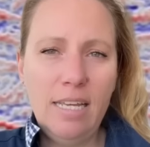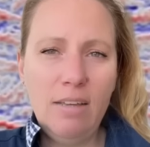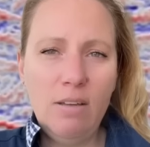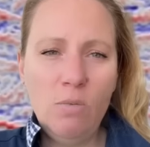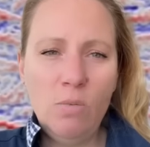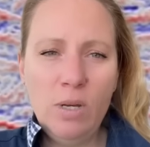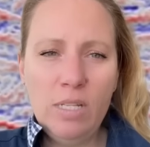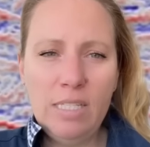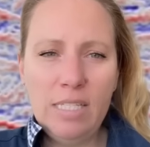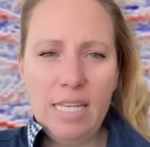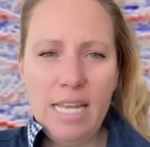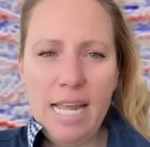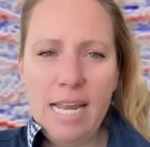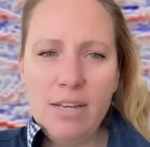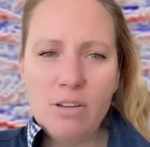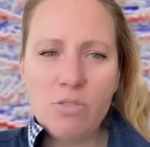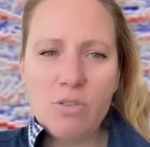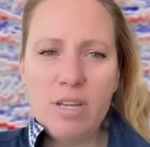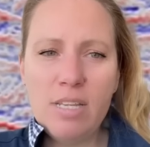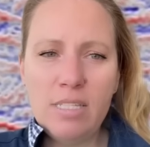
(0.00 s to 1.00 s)
what's
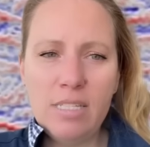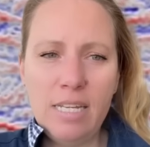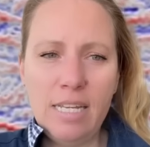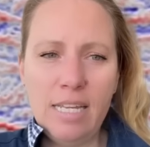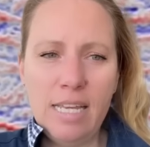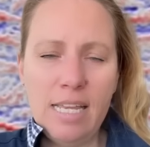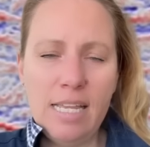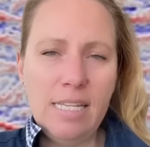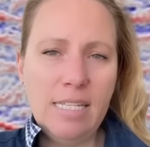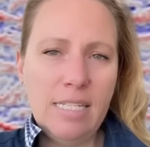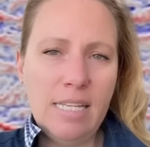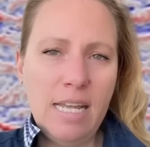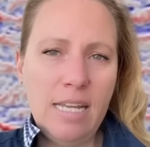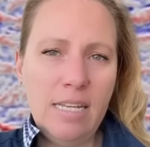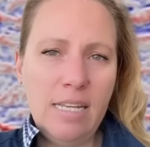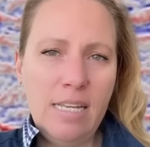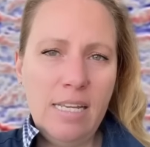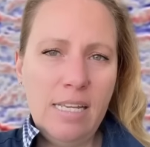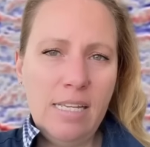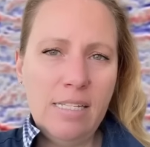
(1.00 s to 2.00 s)
interesting is,
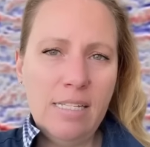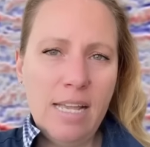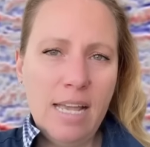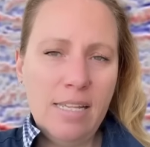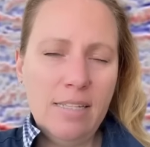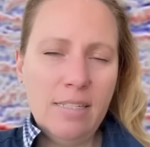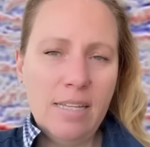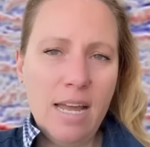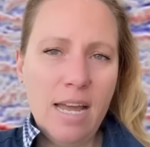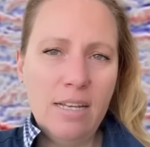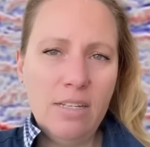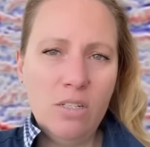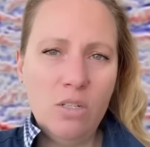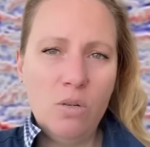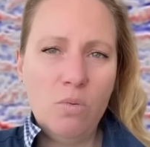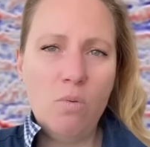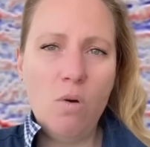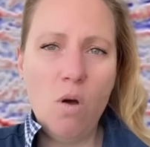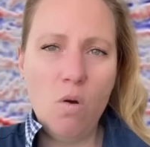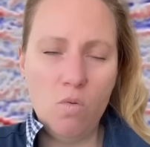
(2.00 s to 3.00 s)
and he says that,
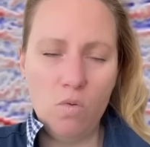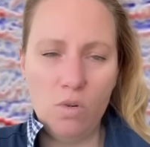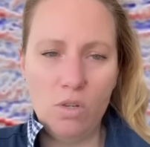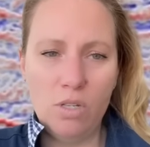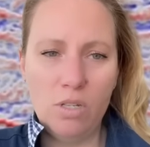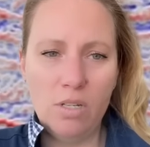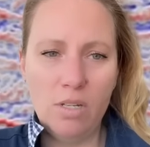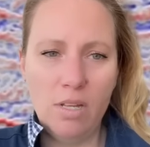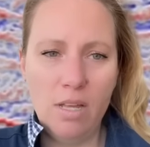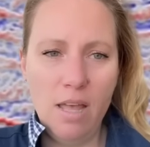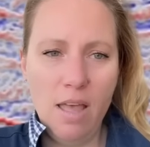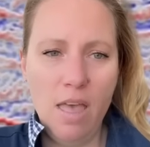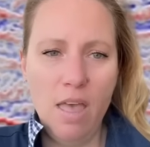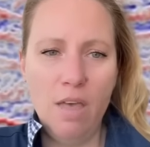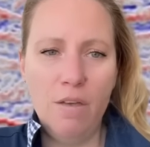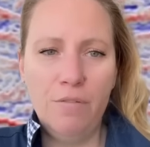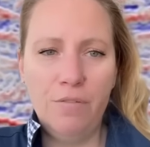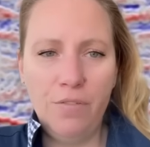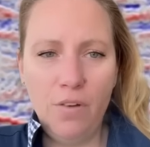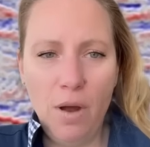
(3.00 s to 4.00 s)
quote,
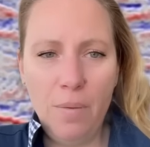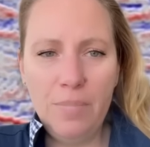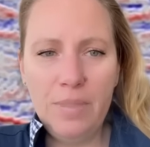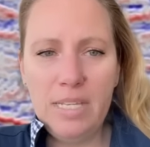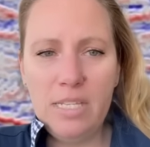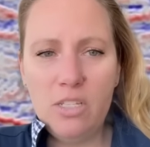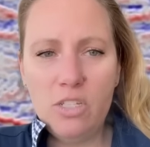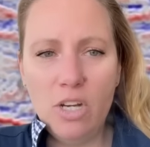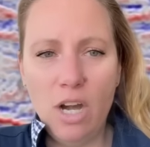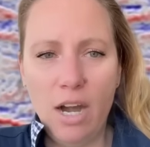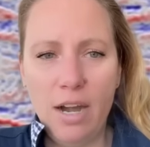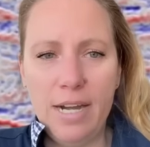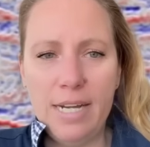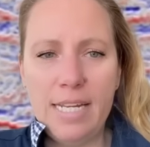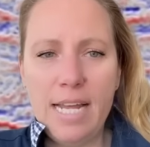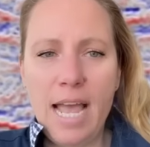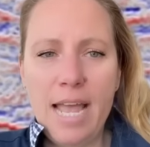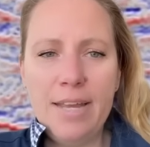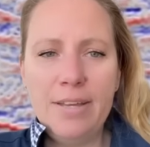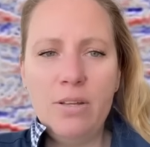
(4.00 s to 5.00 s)
"From the
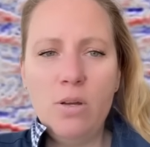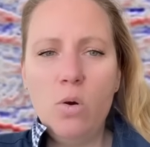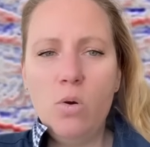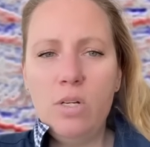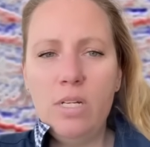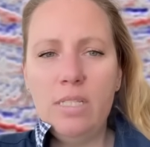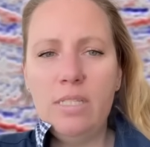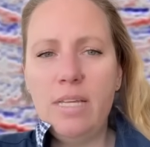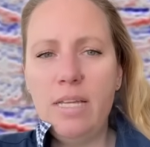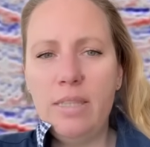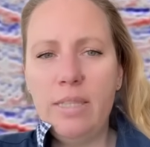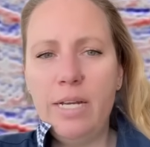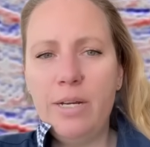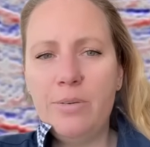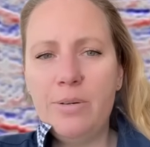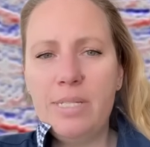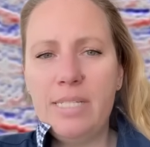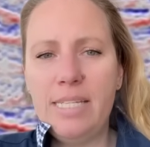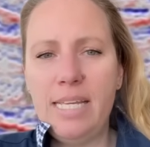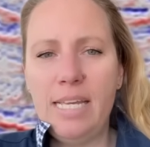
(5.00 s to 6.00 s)
start, I noted that
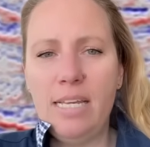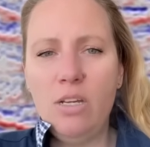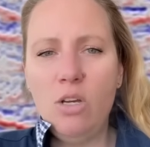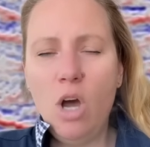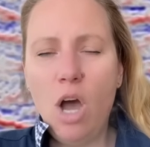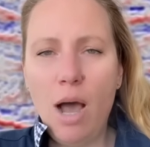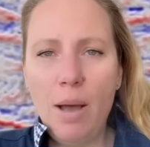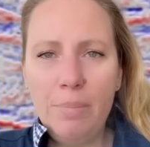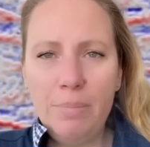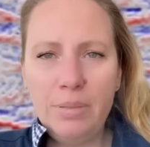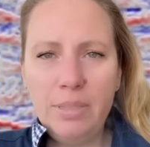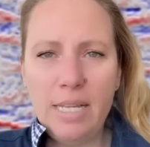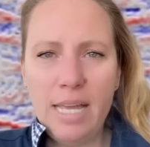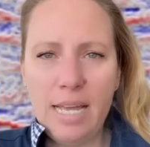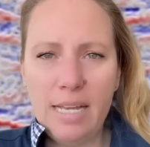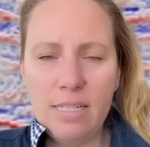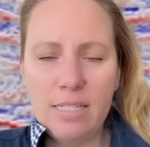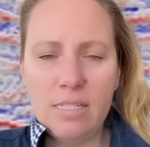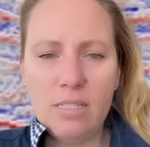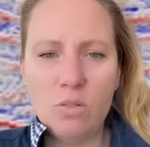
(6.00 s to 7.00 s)
there is a
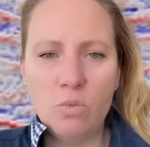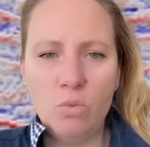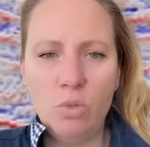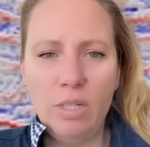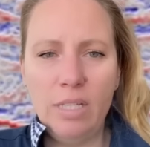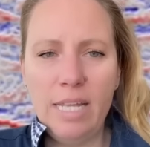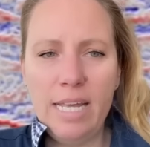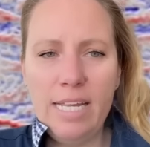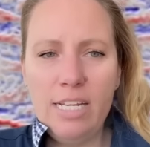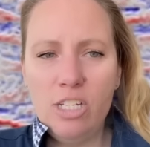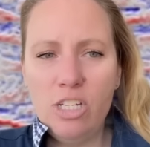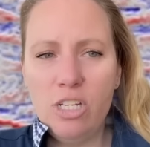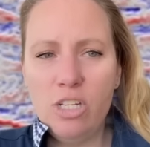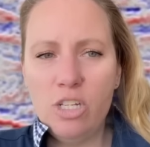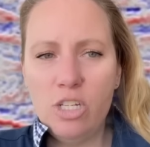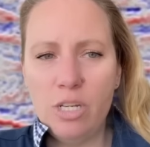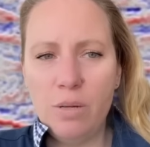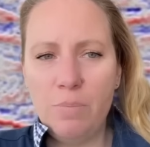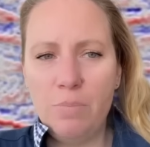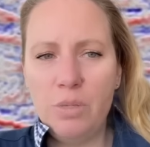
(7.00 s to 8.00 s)
complex
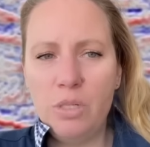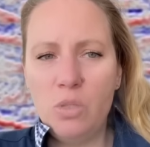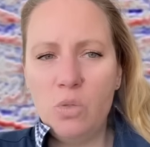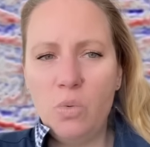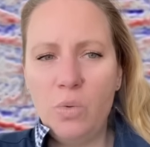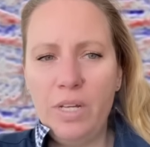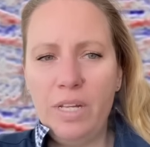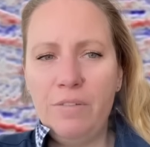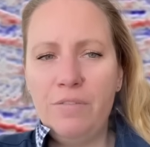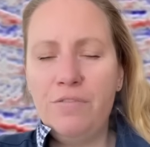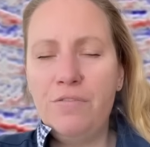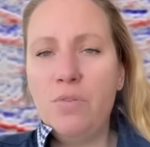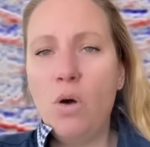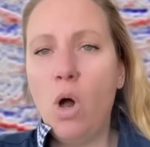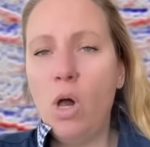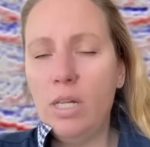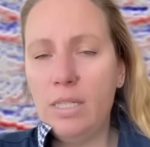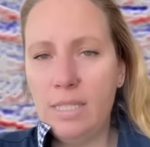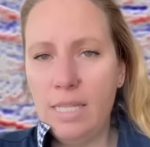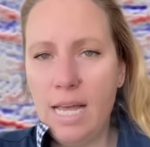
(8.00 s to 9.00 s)
relationship between
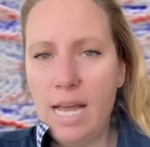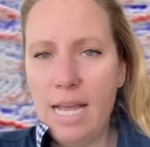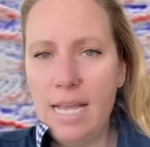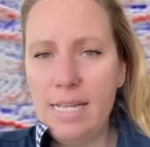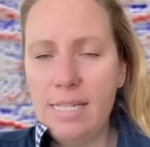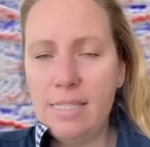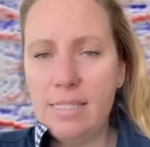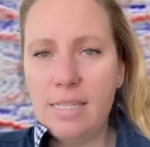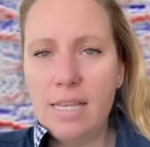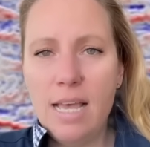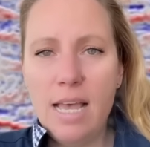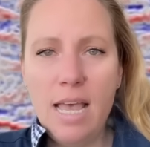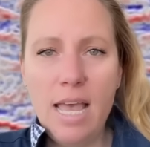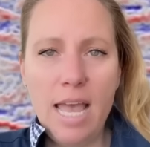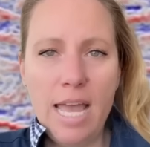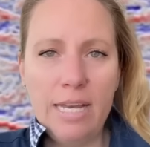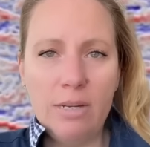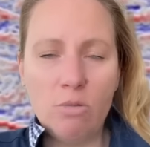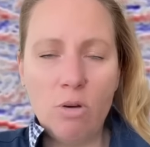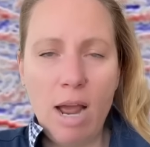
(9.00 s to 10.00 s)
fault lines
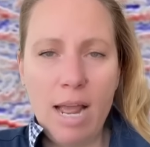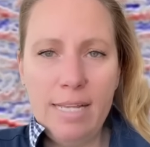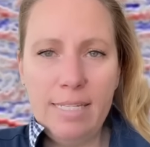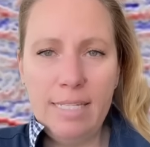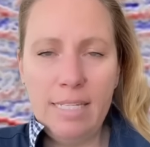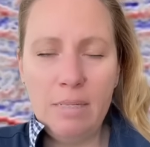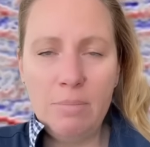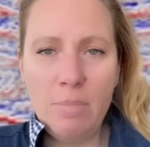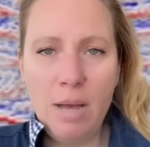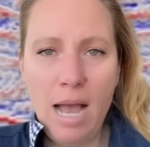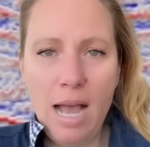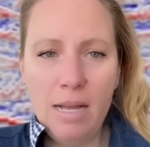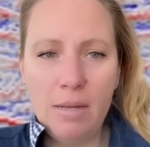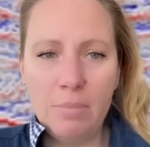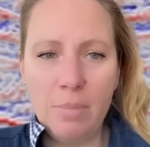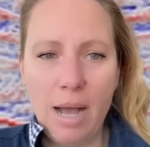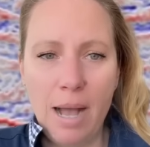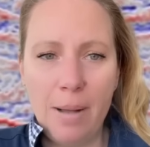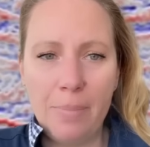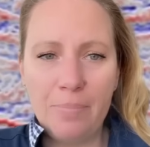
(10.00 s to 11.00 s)
and rising
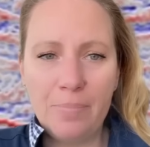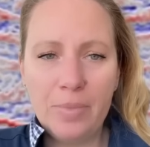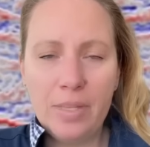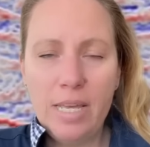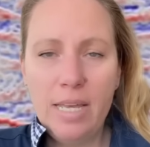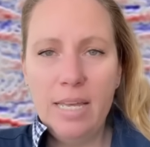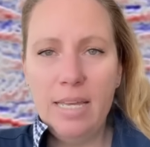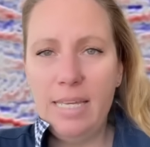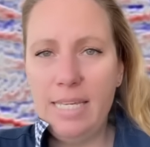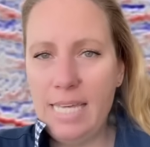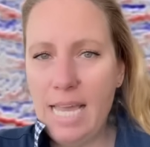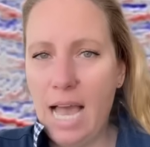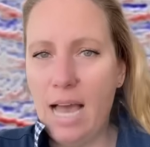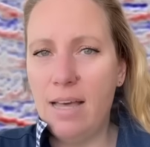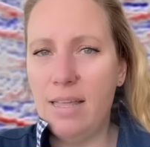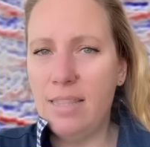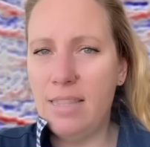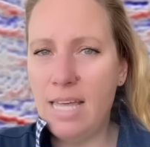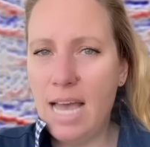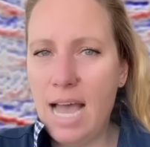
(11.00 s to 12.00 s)
magma."
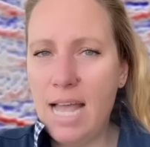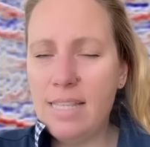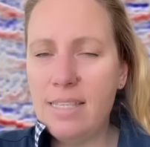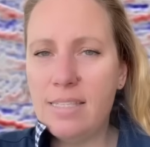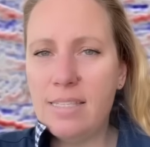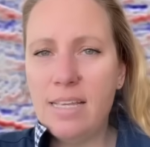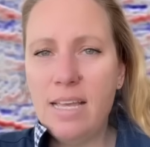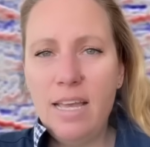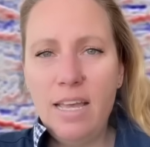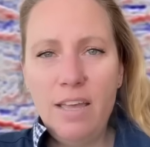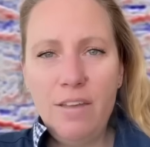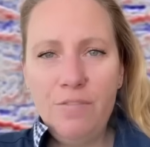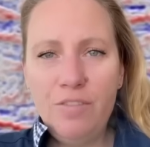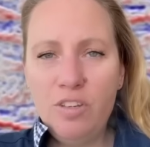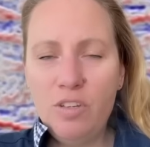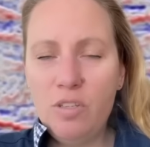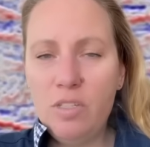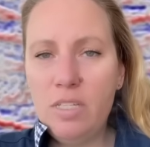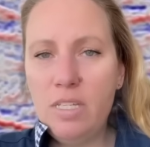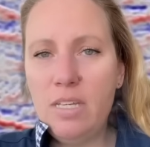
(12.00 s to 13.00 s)
Yeah, that's, if
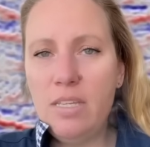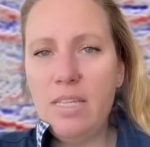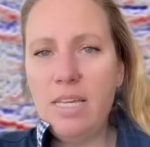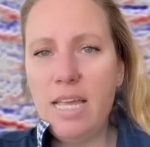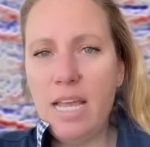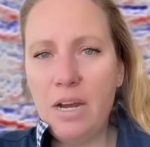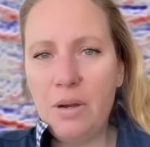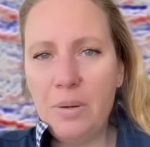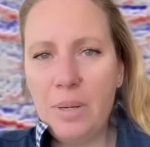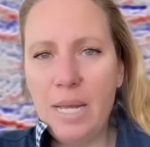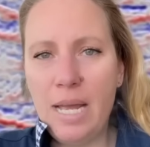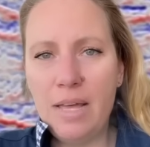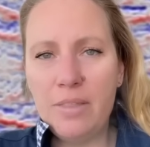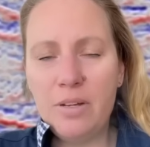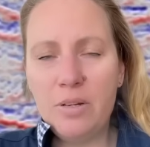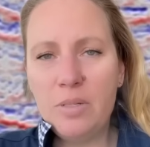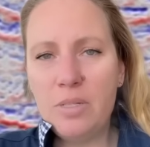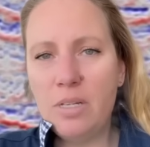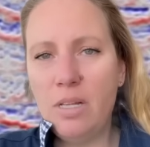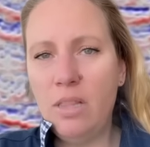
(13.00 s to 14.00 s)
you see the area,
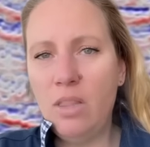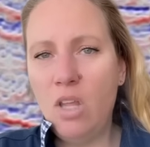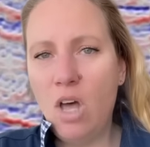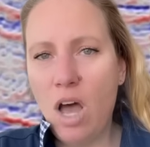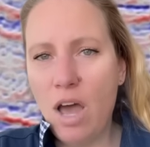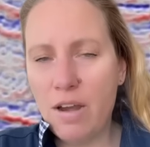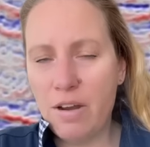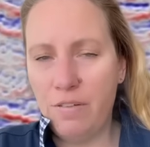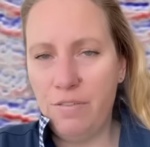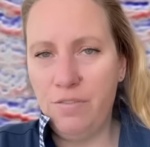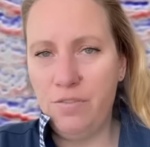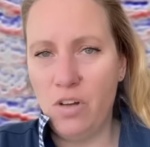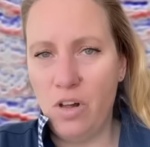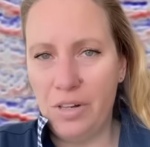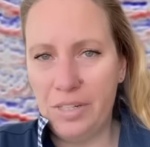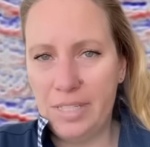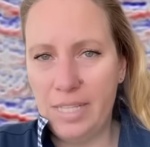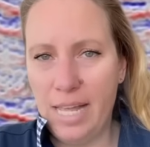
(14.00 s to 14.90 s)
there's a lot of fault